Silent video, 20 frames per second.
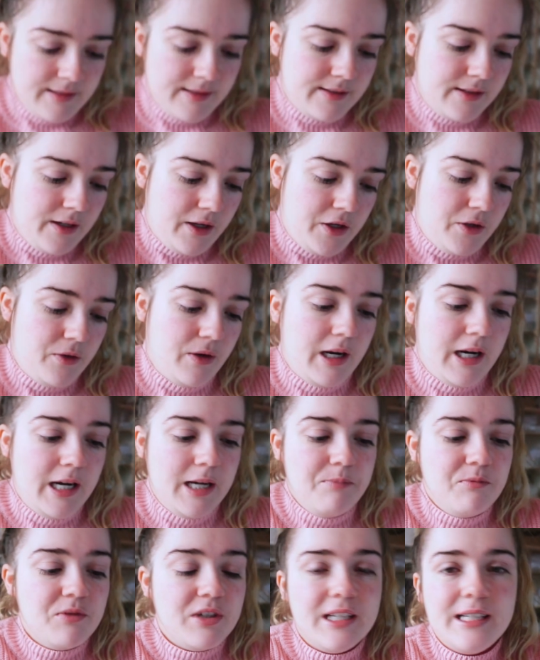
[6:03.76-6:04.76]
So
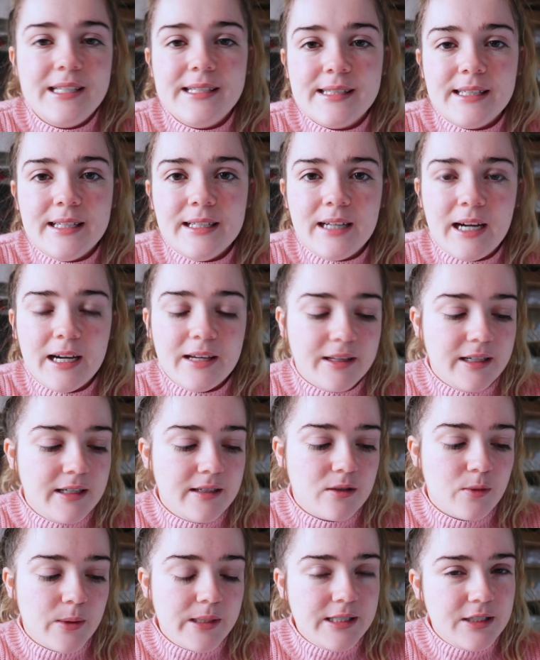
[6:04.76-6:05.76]
I'm releasing, I
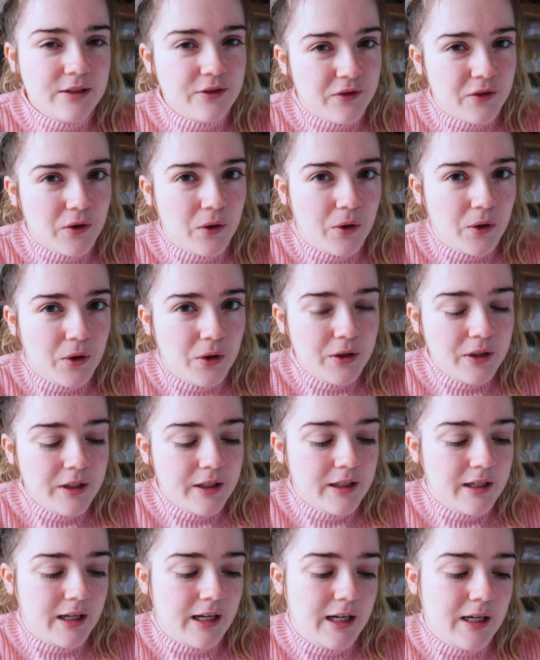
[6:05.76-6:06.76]
think, 24.
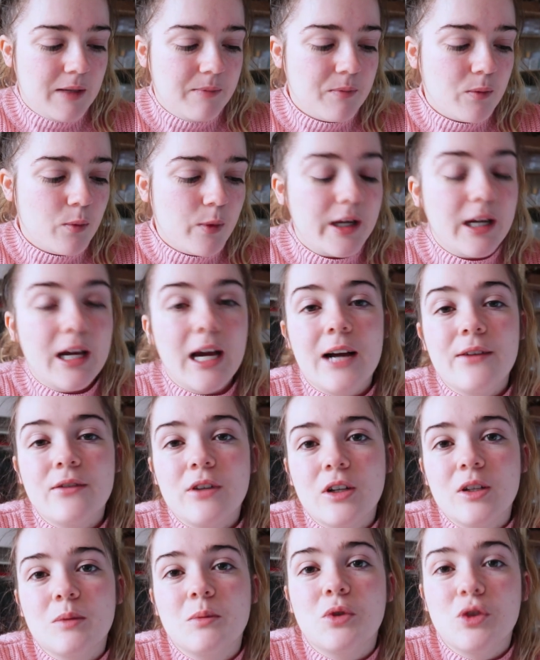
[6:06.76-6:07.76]
When I have
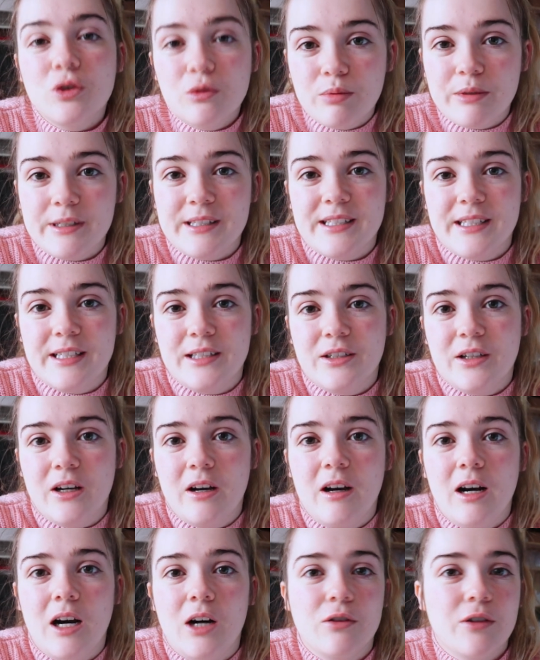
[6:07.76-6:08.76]
got them all printed in
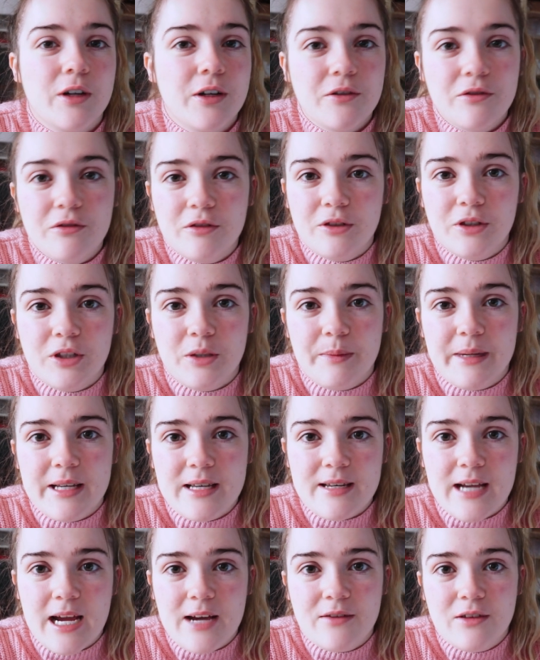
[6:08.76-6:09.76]
cut, I'll go through them
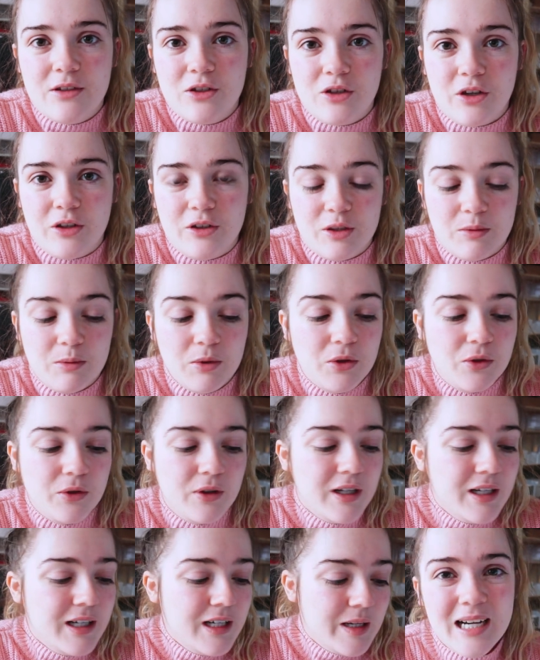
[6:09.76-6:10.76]
in depth and show you them
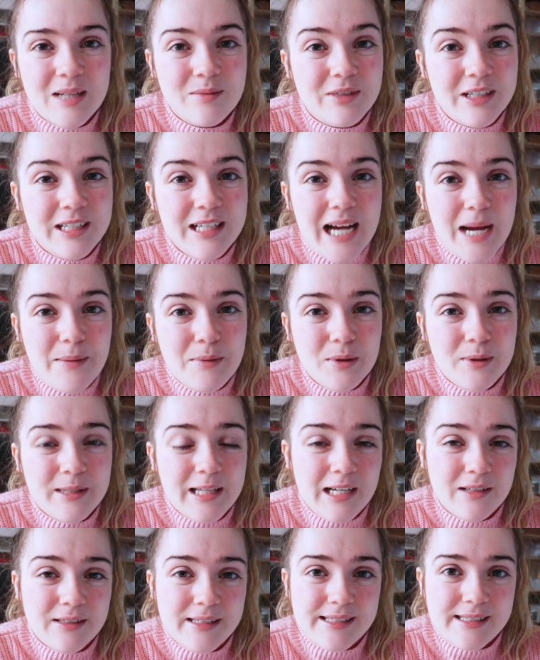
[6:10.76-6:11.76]
all. I'm really happy with
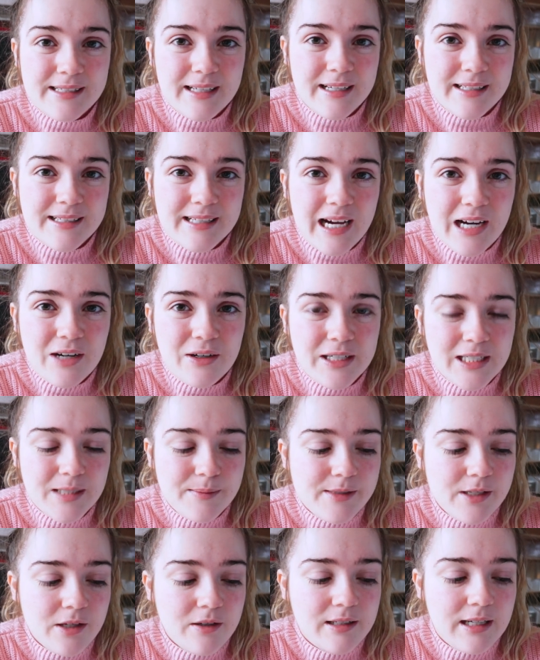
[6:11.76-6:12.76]
how these turned out, and
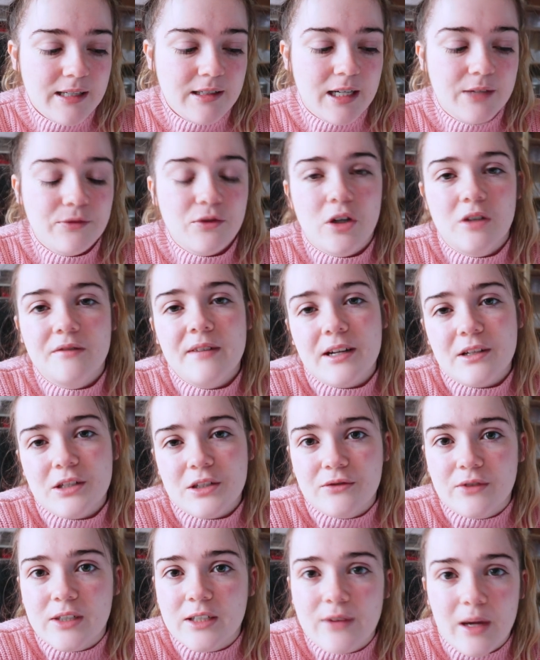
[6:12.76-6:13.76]
I'm so glad that I've got around
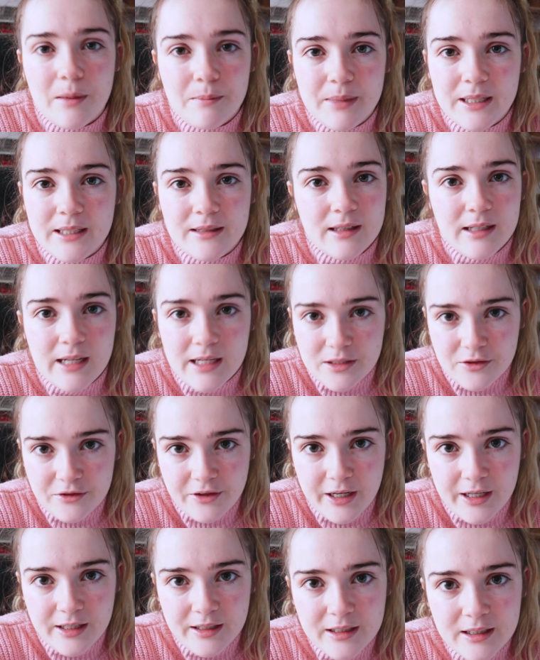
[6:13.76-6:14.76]
to revamping the
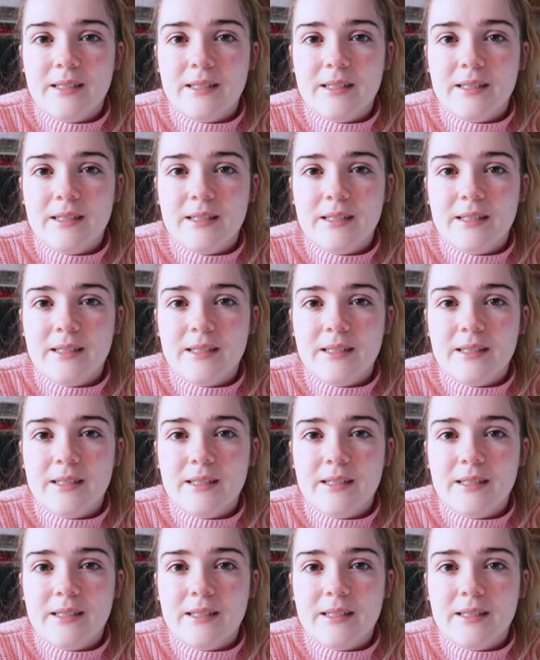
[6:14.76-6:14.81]
lettering,